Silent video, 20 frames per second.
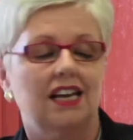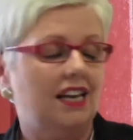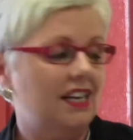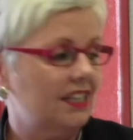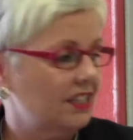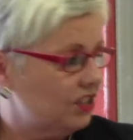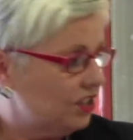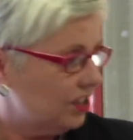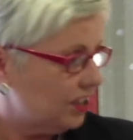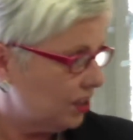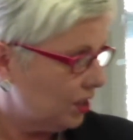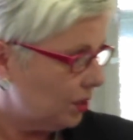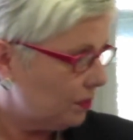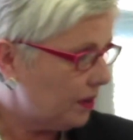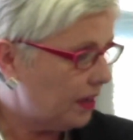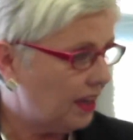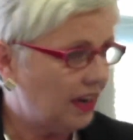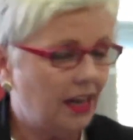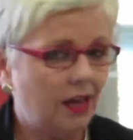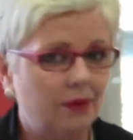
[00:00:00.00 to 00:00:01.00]
and you didn't
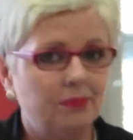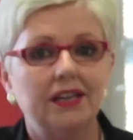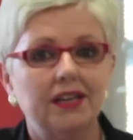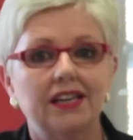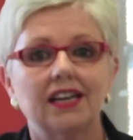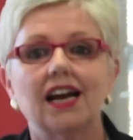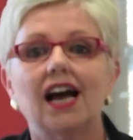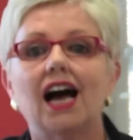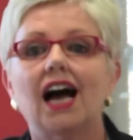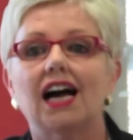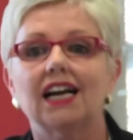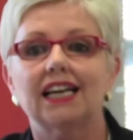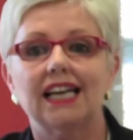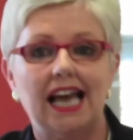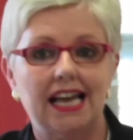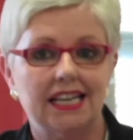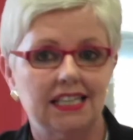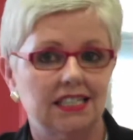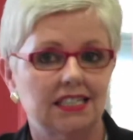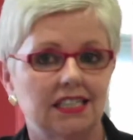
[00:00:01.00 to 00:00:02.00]
quite elaborate, a
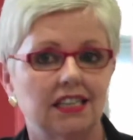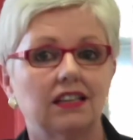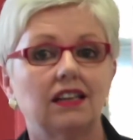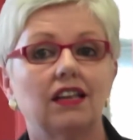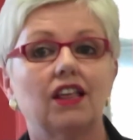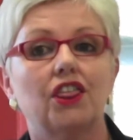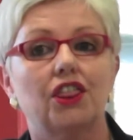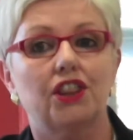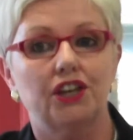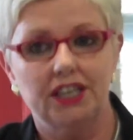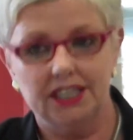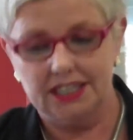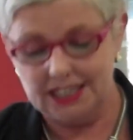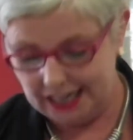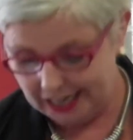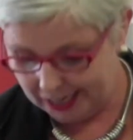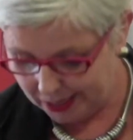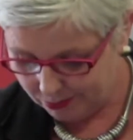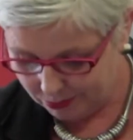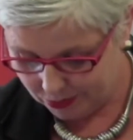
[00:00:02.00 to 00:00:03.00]
candidate 3
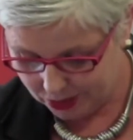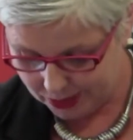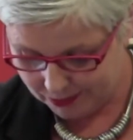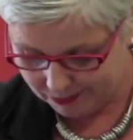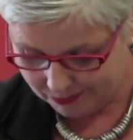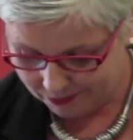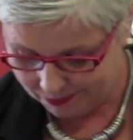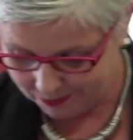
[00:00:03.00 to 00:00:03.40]
times.